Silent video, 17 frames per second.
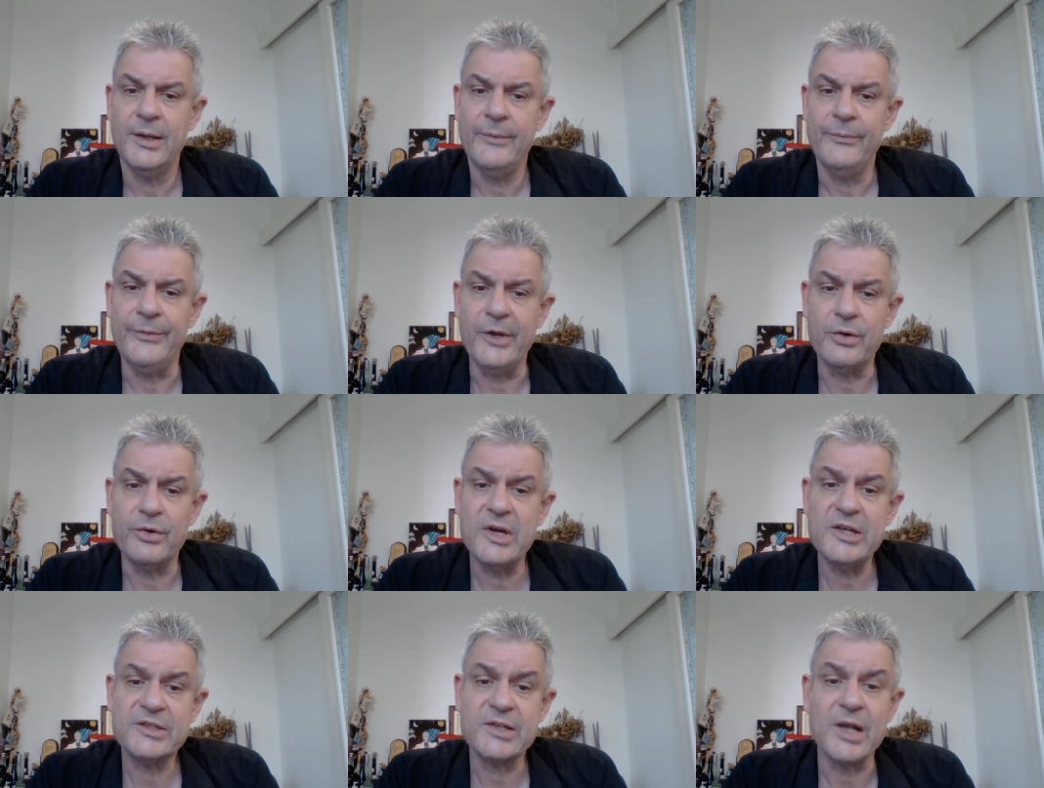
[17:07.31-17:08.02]
There
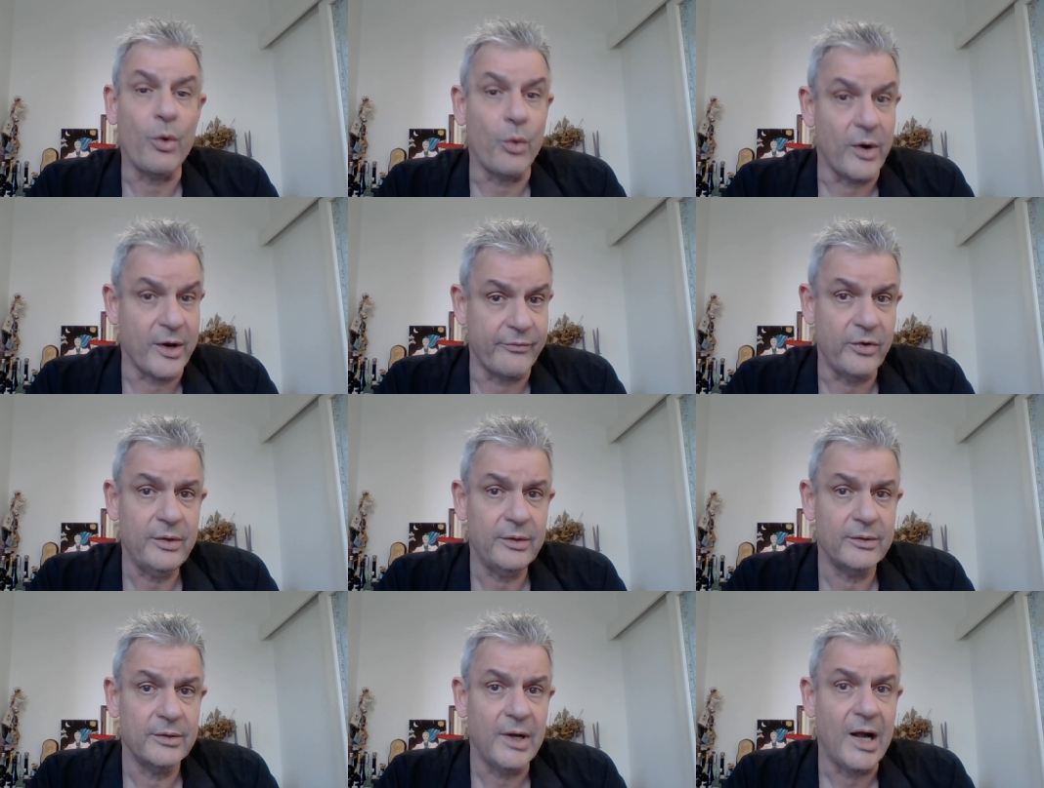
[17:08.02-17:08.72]
is,
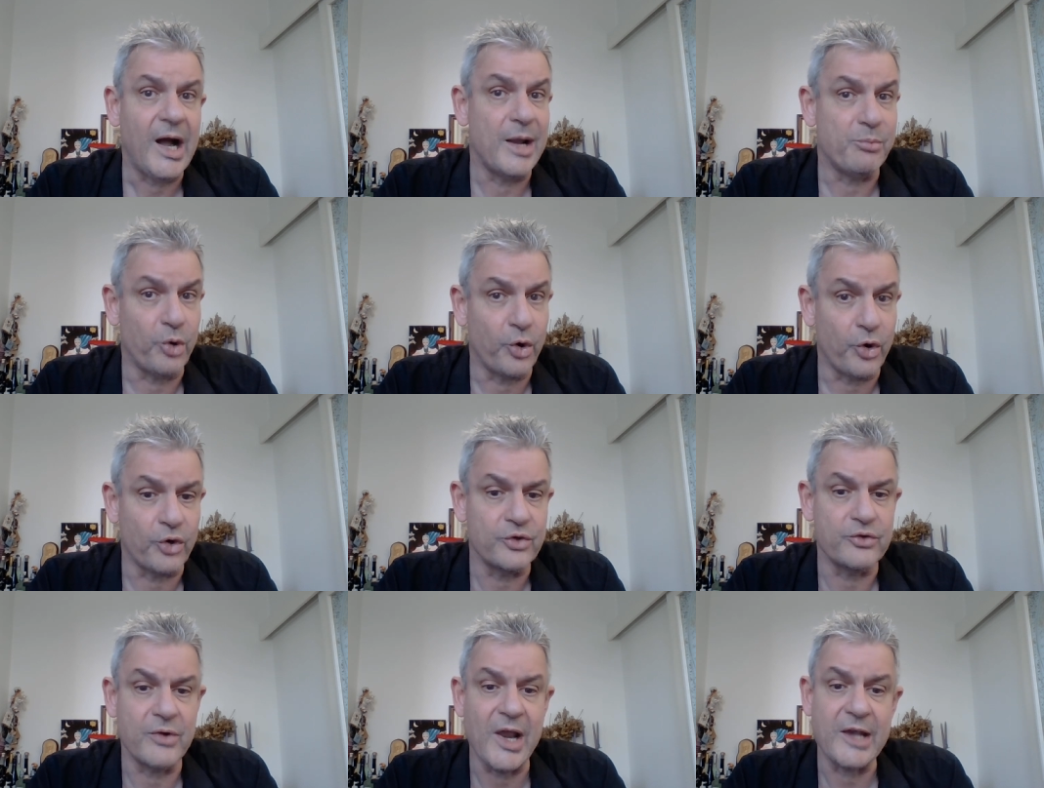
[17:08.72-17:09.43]
however,
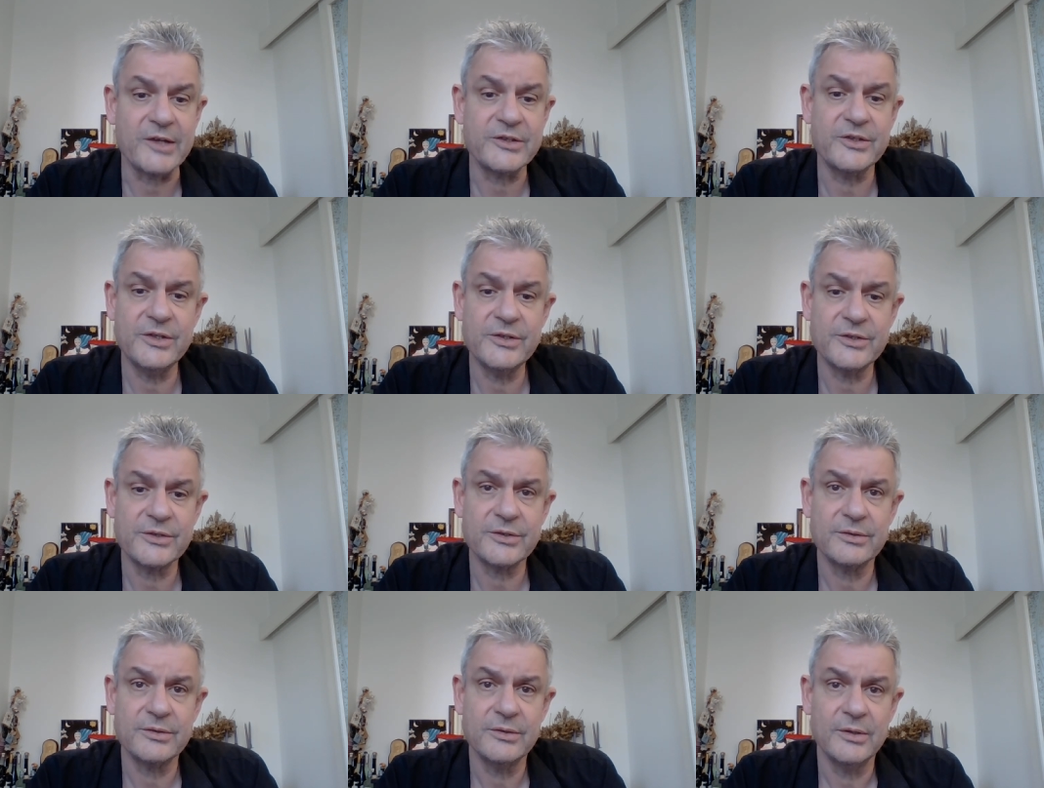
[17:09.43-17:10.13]

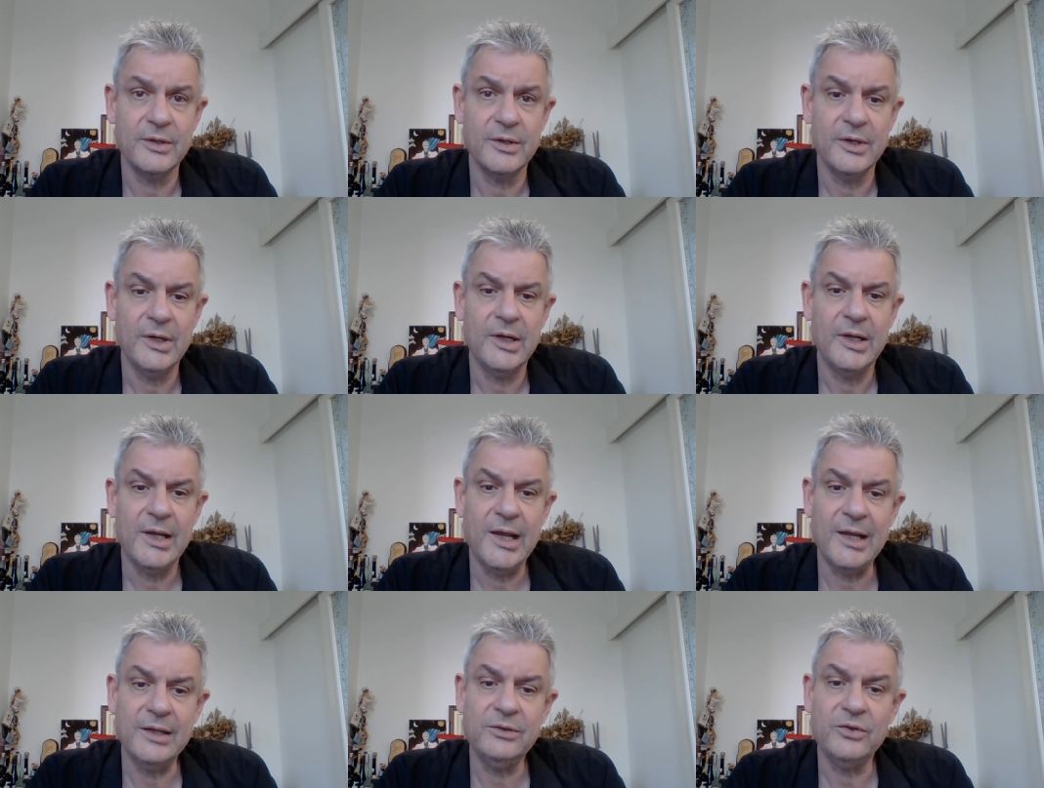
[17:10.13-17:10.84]
hypochondriasis
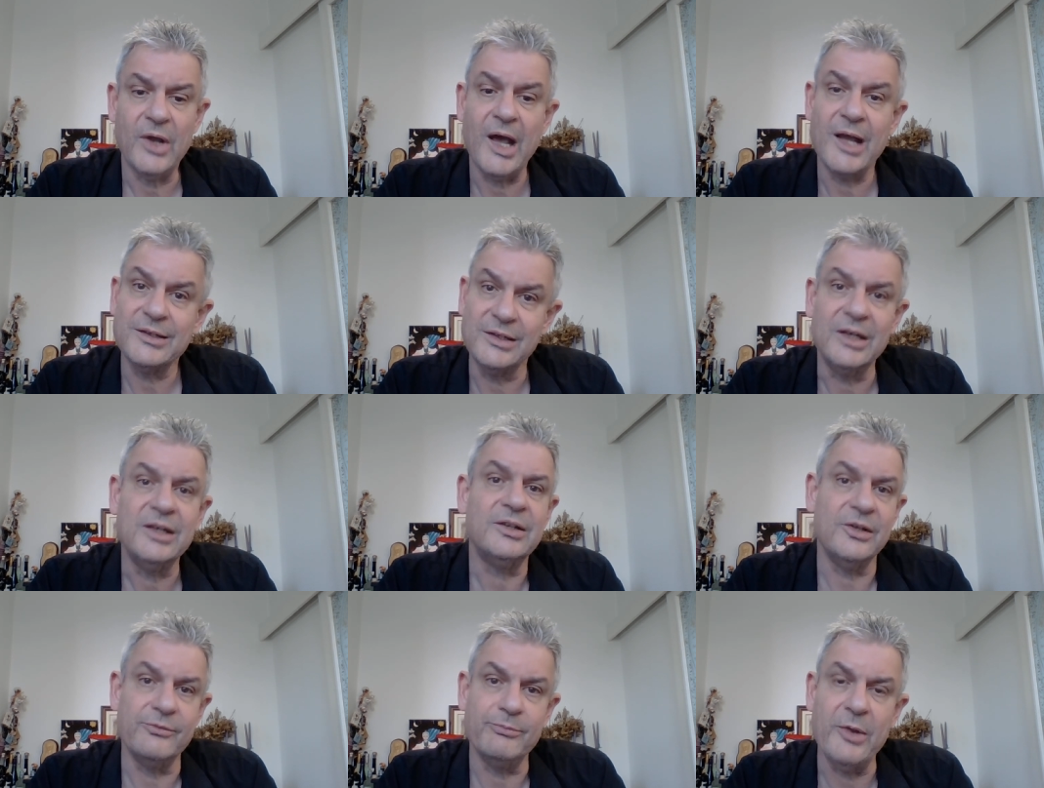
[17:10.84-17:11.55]
and
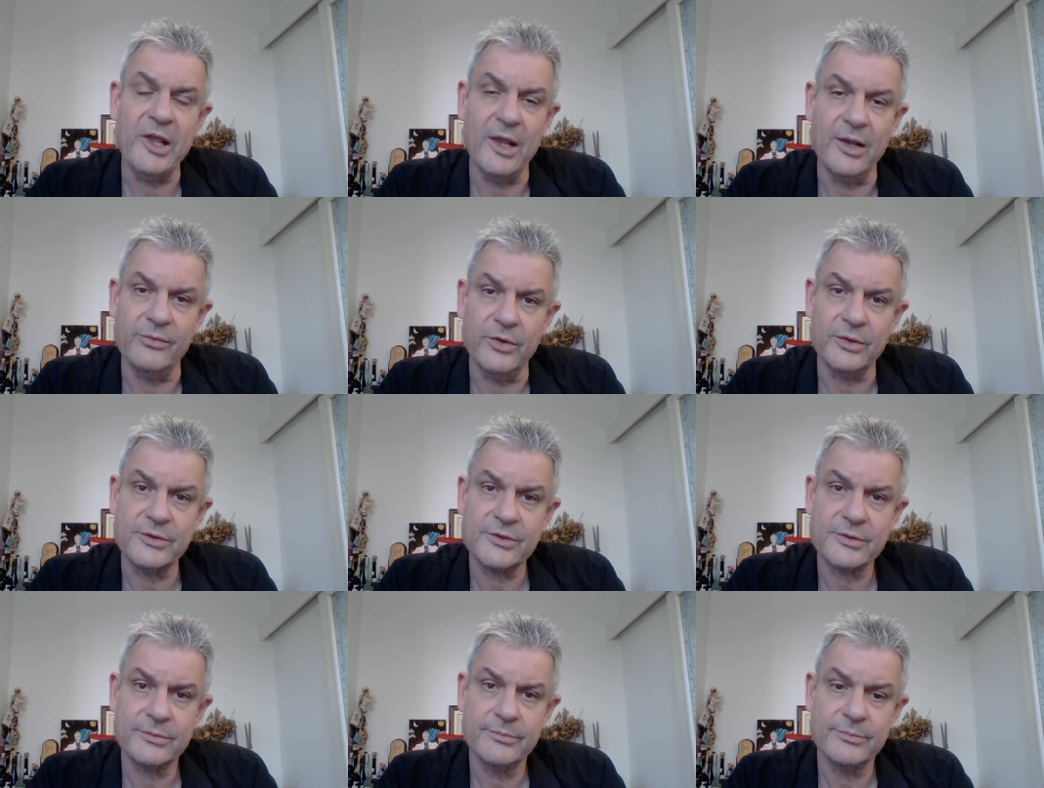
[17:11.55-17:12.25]
addictive
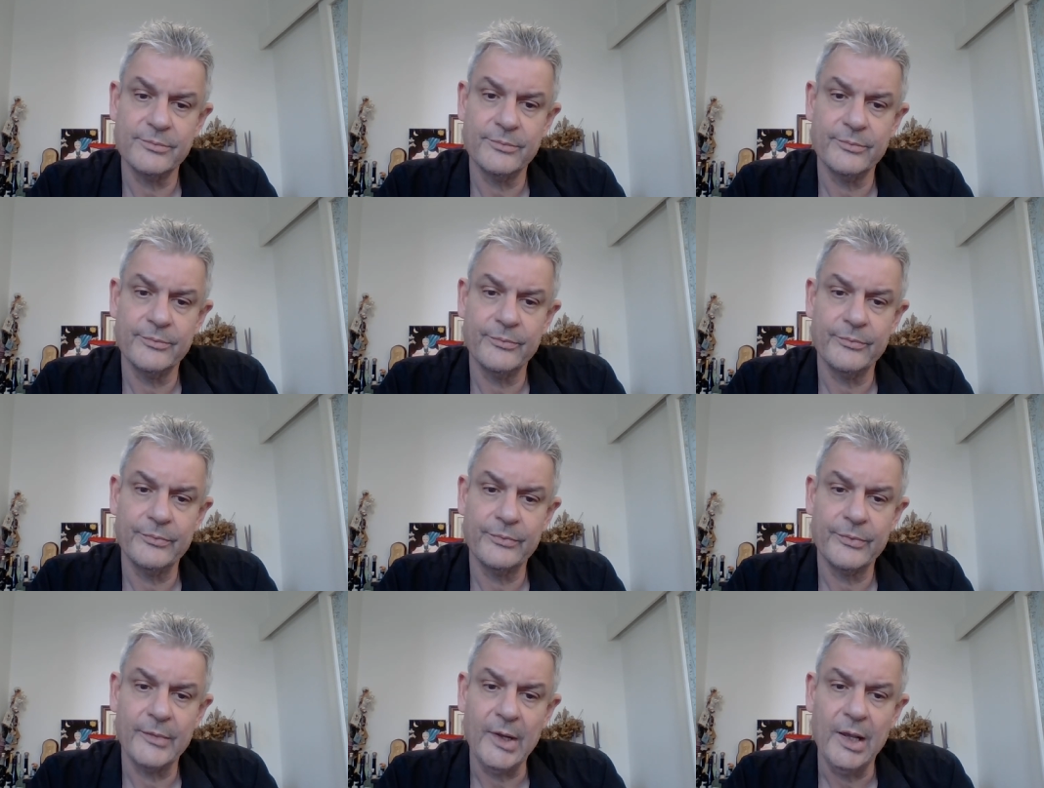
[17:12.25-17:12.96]
behaviors.
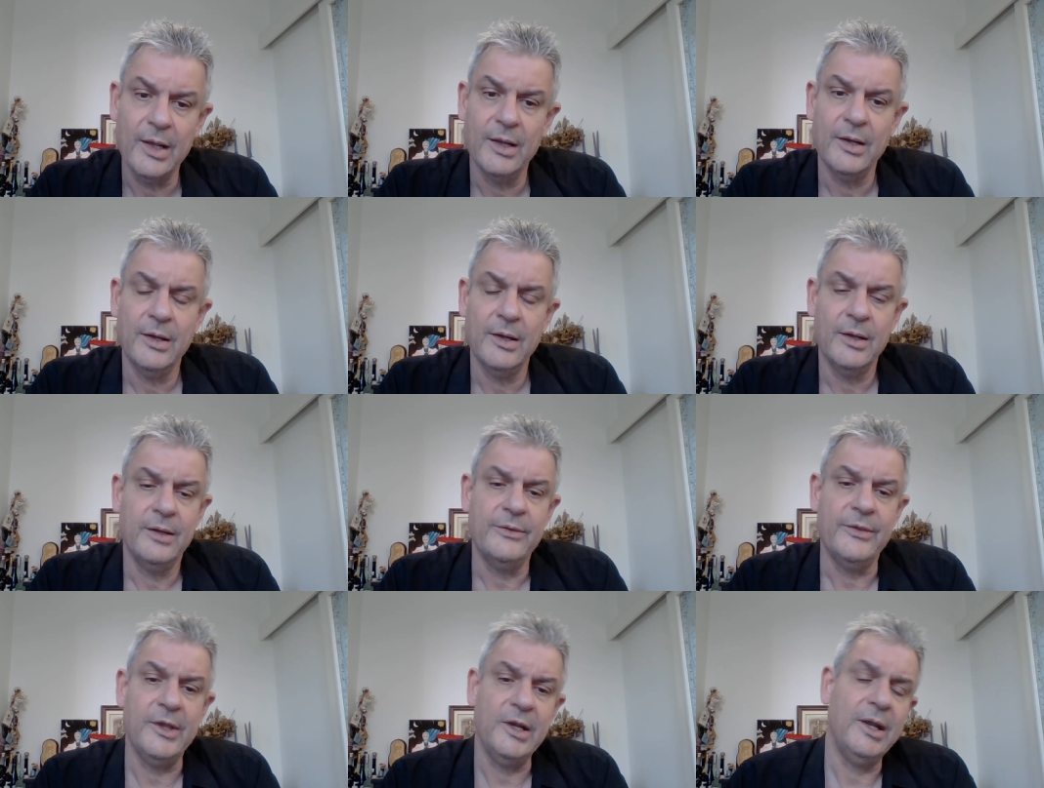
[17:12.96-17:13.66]

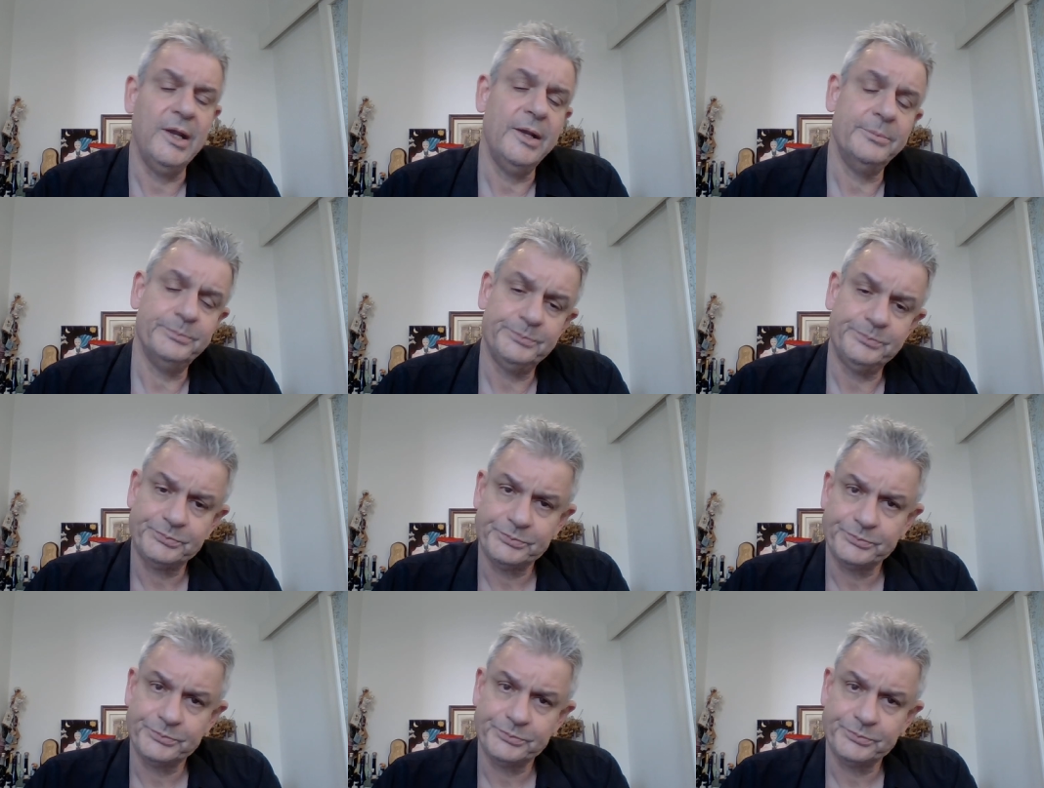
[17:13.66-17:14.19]
The